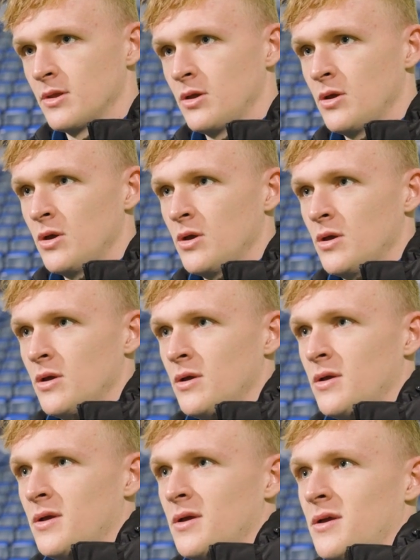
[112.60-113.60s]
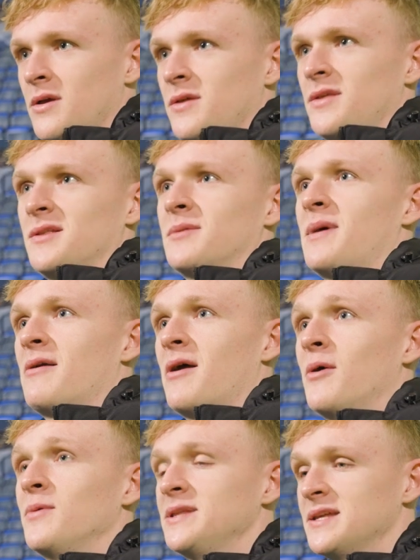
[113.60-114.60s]
I think no matter
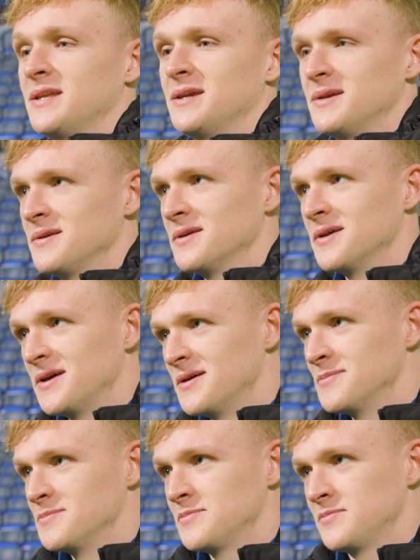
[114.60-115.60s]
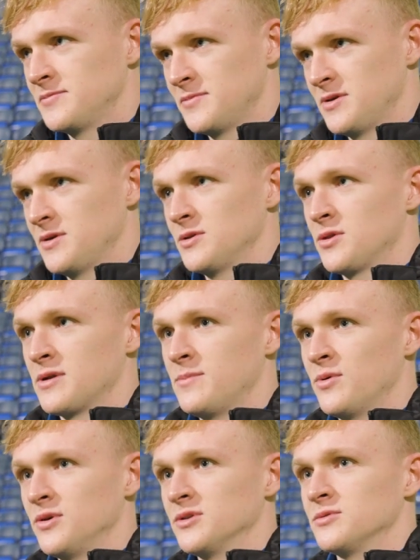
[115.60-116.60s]
how we did it, 3
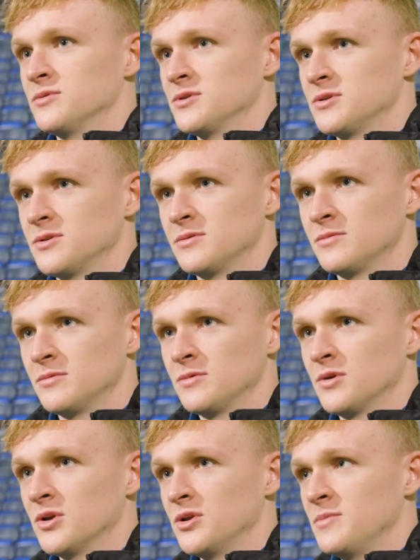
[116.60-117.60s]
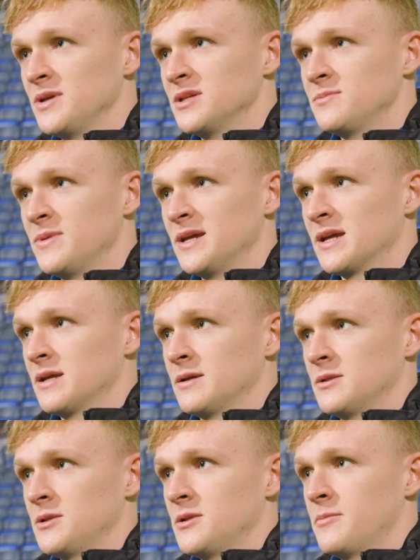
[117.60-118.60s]
points was going to be as big,
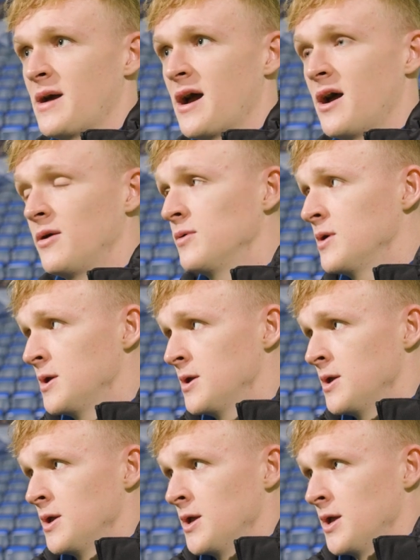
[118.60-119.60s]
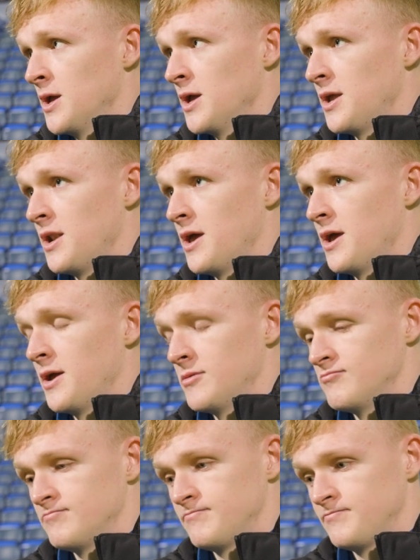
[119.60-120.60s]
no matter how. And
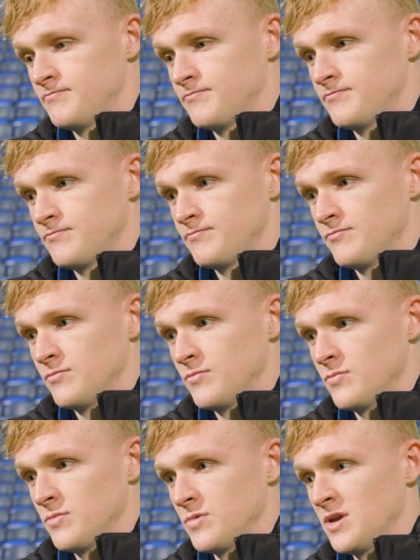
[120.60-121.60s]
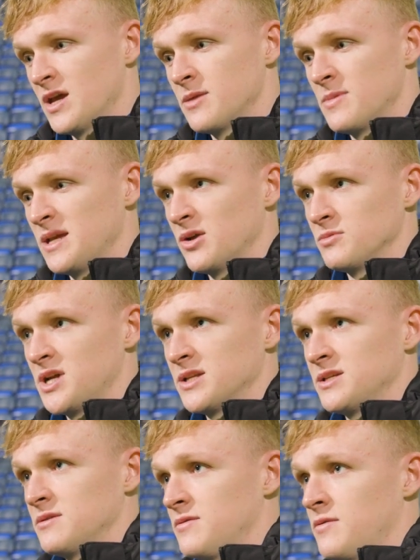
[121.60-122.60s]
the main
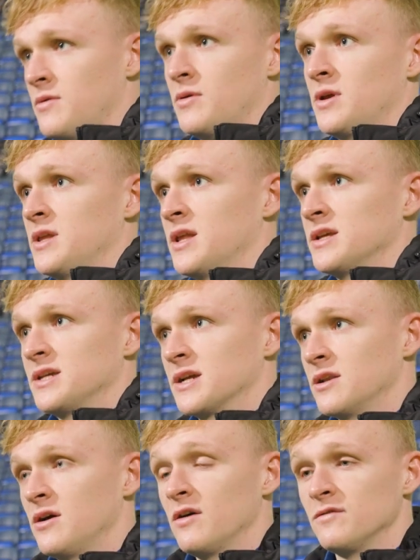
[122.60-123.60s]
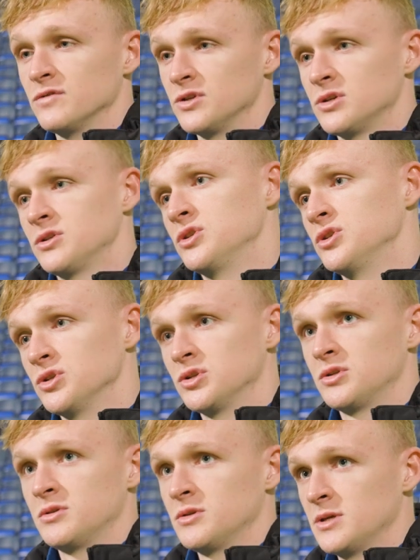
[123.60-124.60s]
objective in that second half was to
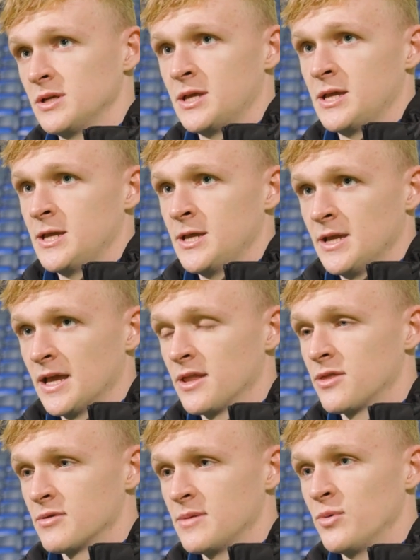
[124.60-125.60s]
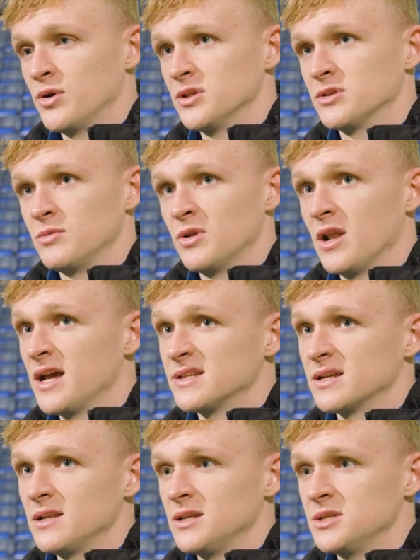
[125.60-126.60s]
just get the 3 points. We'd have
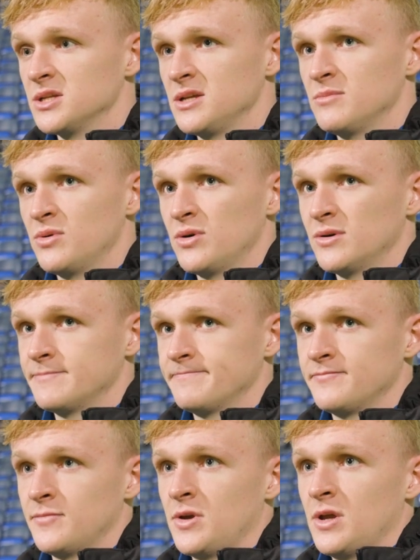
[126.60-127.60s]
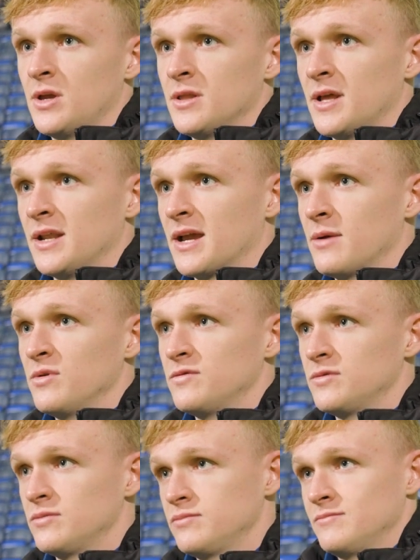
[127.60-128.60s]
liked a clean sheet, but then again,
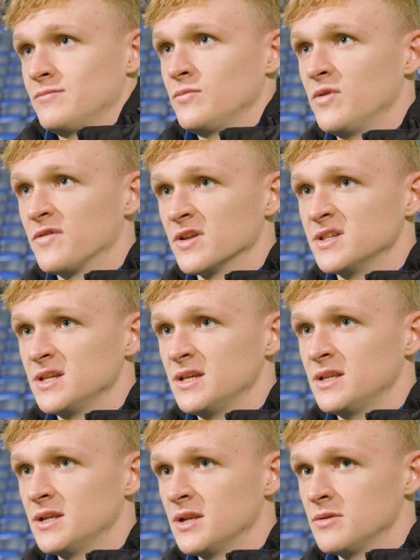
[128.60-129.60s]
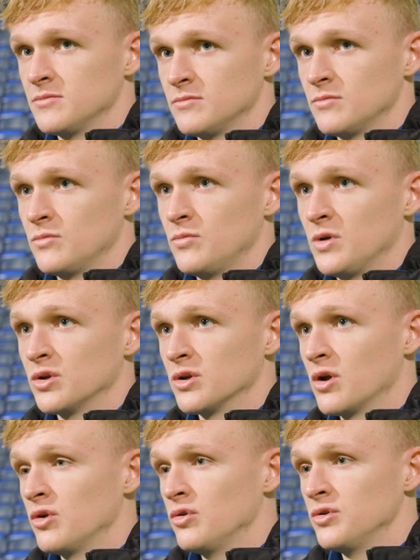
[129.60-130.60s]
we've conceded, and we could
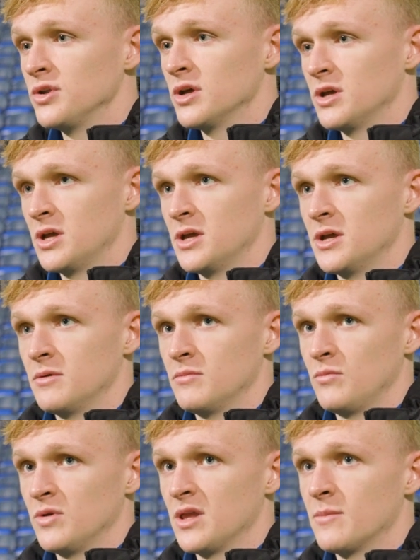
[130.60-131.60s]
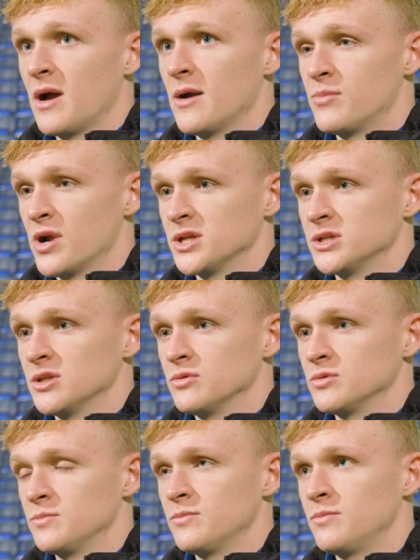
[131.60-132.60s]
have gone under with the amount of pressure that
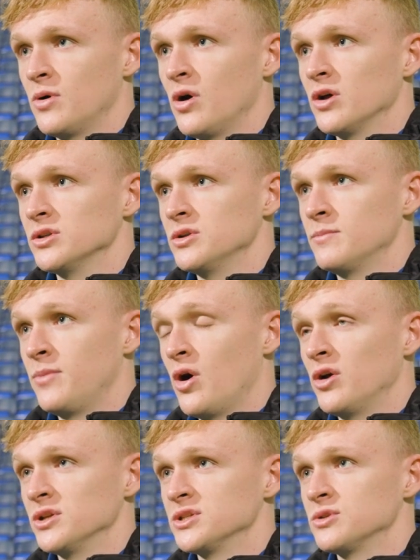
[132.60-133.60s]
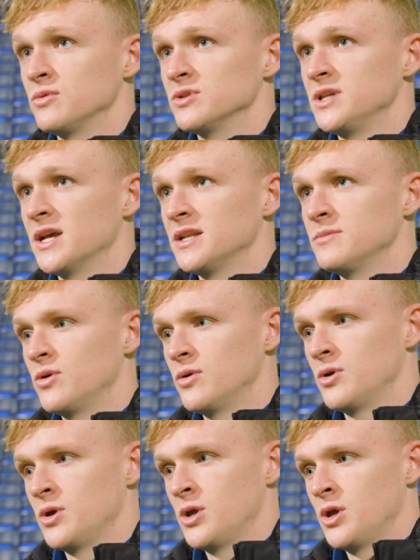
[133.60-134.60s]
was put on us towards the end. But
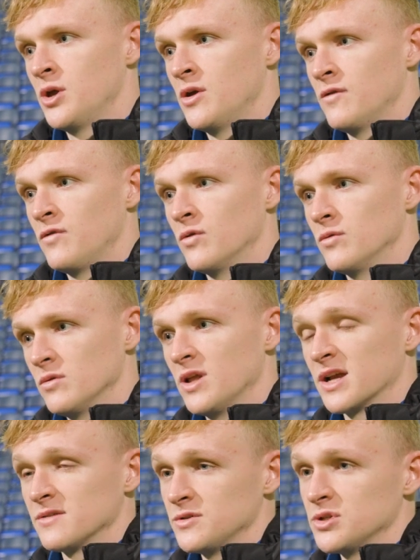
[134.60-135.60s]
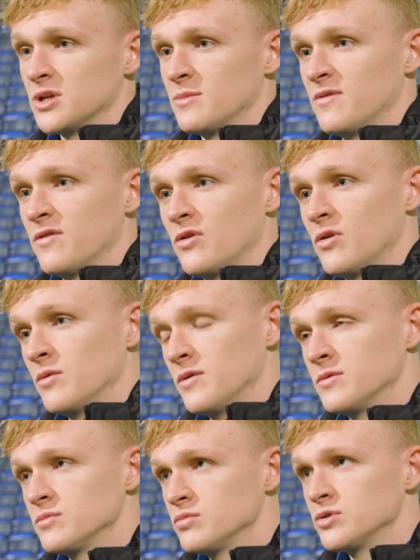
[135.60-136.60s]
like I just said before,
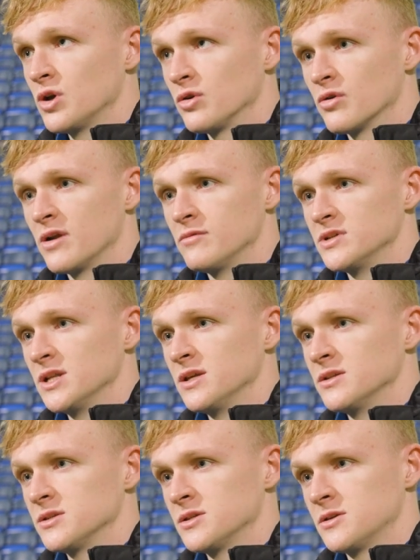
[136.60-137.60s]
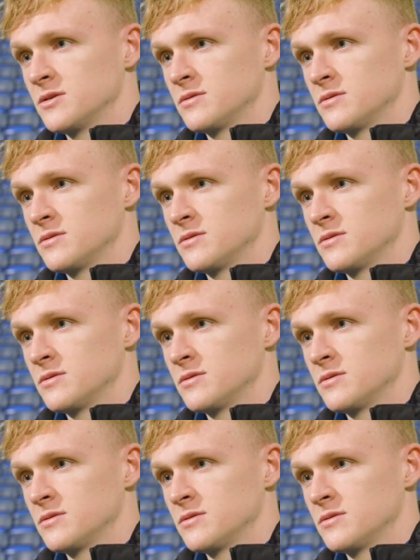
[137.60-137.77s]
we showed great resilience.